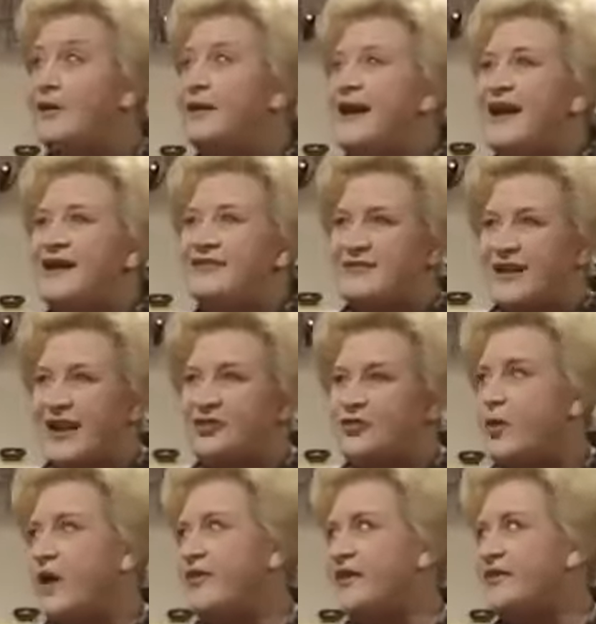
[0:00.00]
yes,
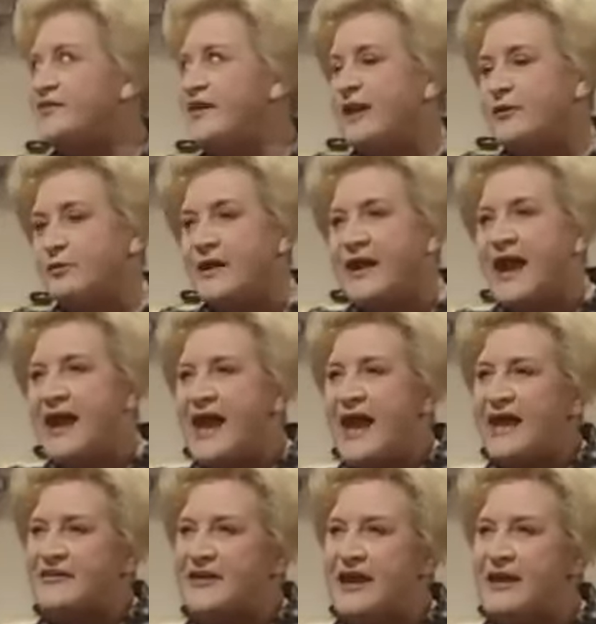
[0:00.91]
that's what they said when I
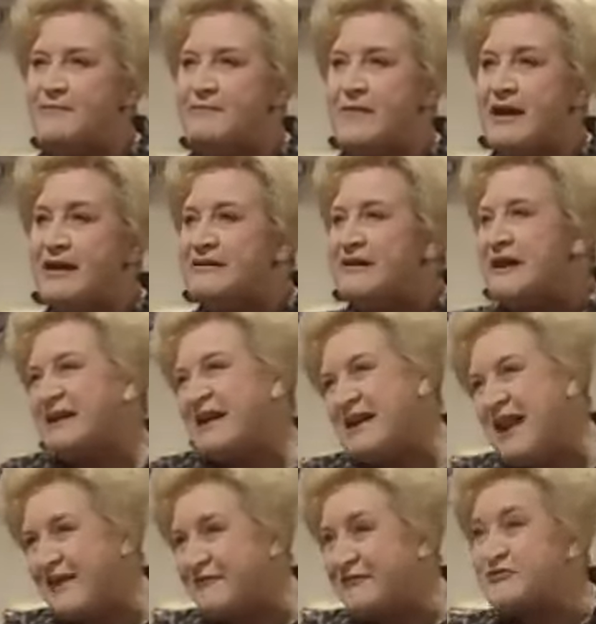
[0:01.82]
had him. You
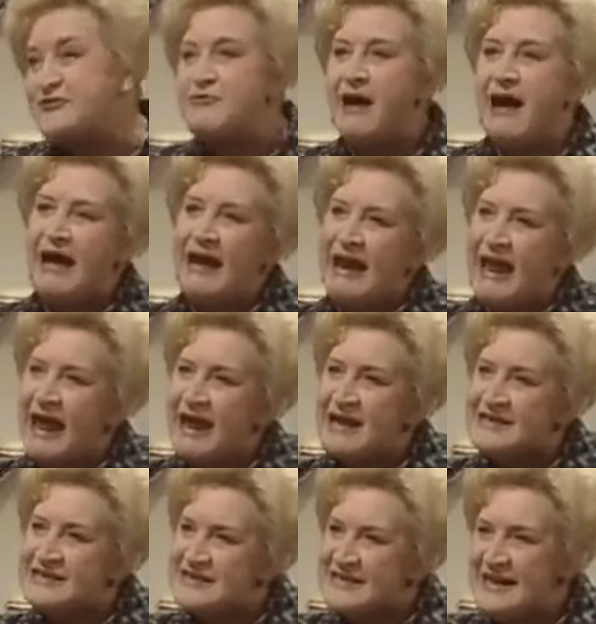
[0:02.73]
can have
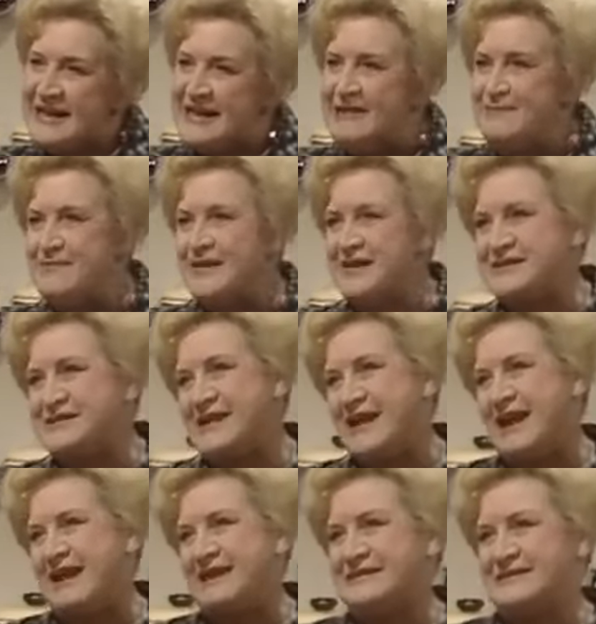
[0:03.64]
twilight sleep, they
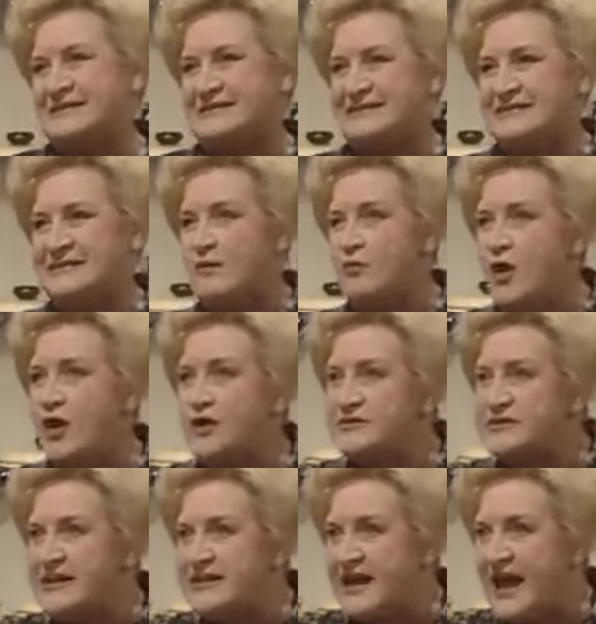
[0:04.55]
said. And
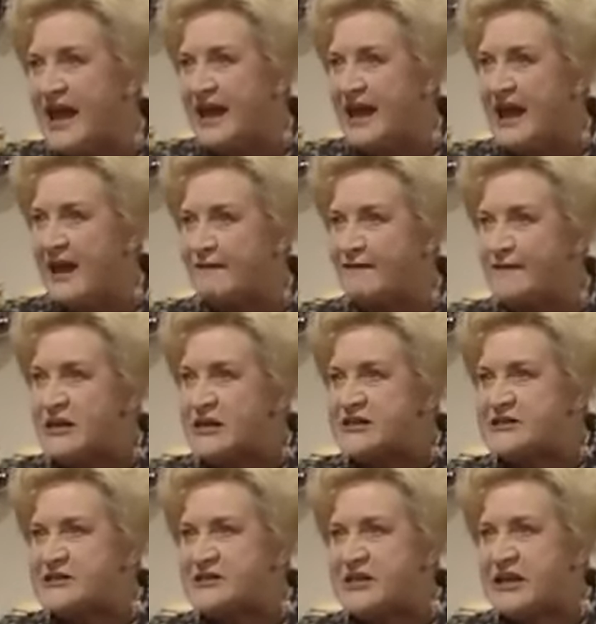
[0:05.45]
what did I have?
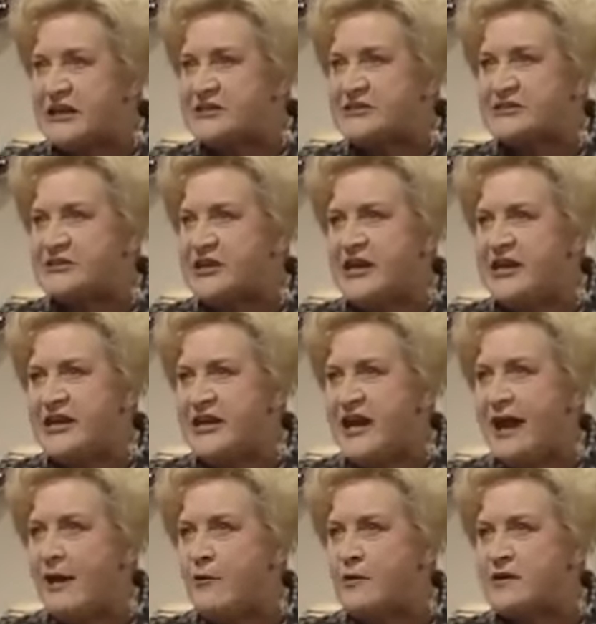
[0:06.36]
16
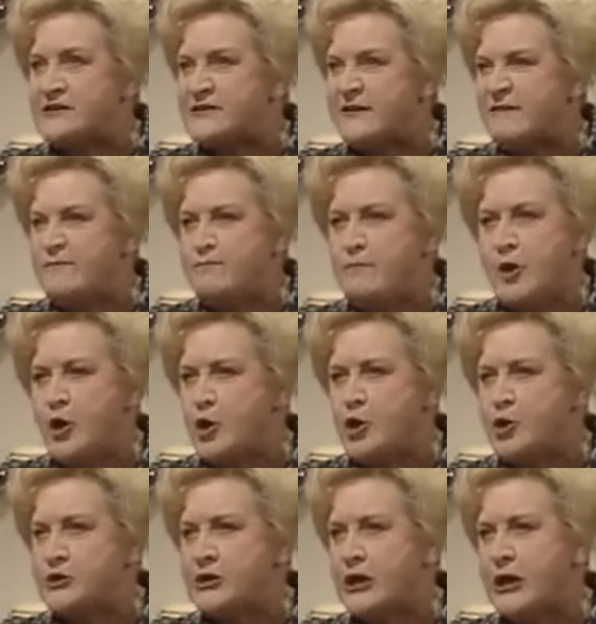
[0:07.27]
hours of
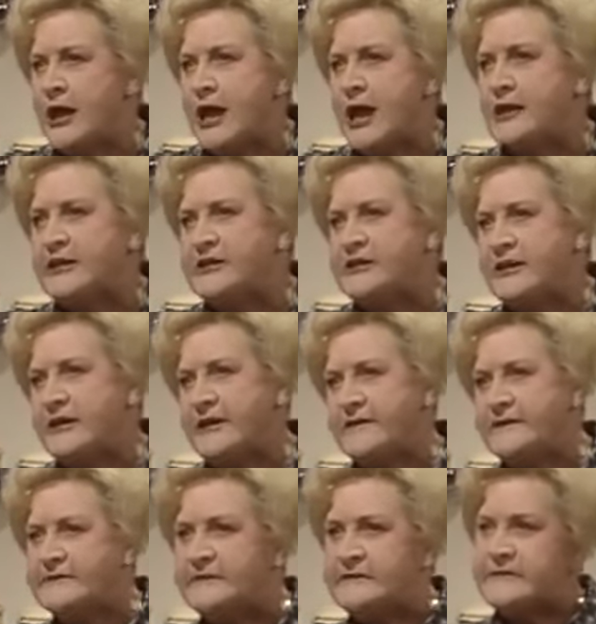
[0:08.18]
mortal
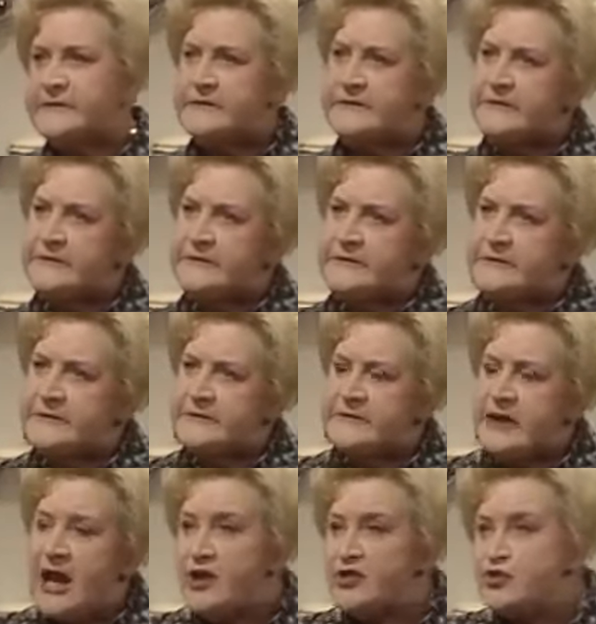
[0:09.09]
agony.
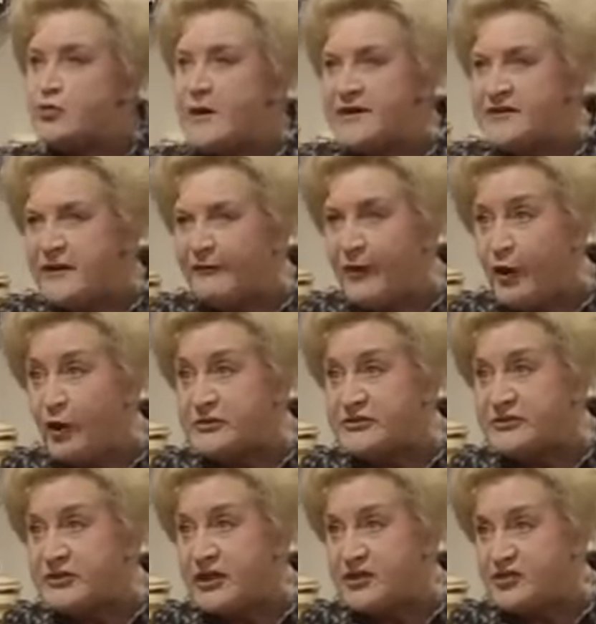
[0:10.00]
and 24
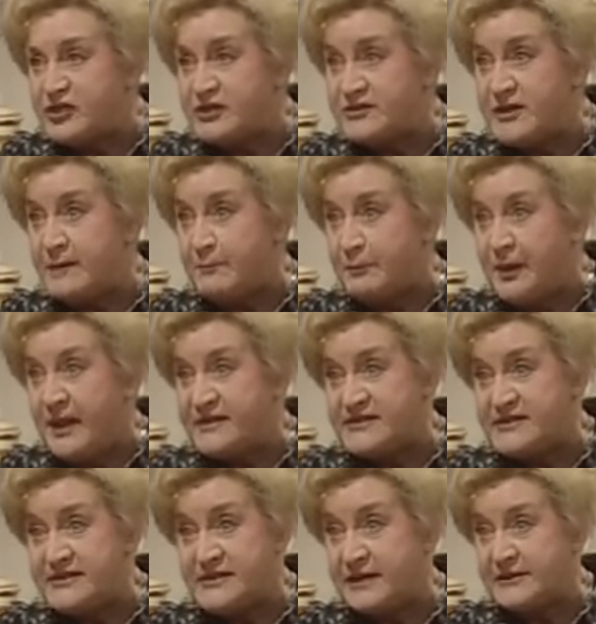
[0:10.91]
stitches in
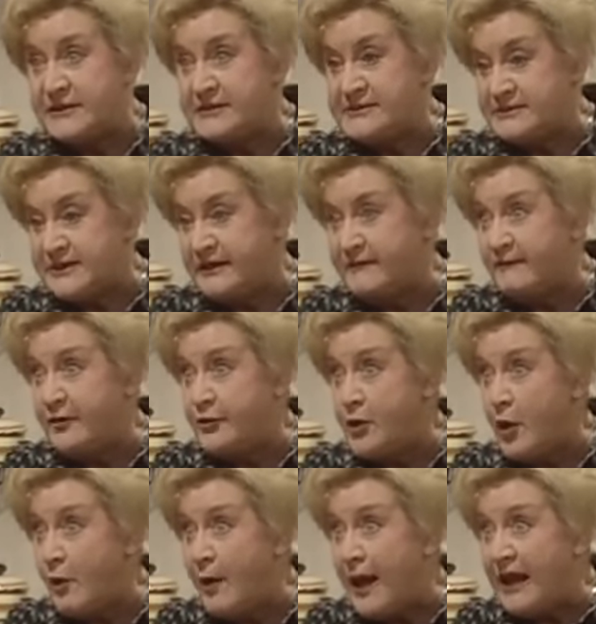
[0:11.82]
places I didn't even
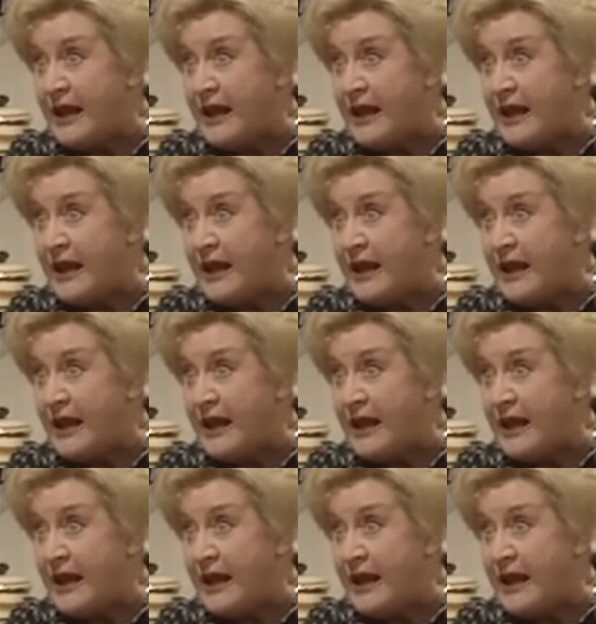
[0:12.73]
know I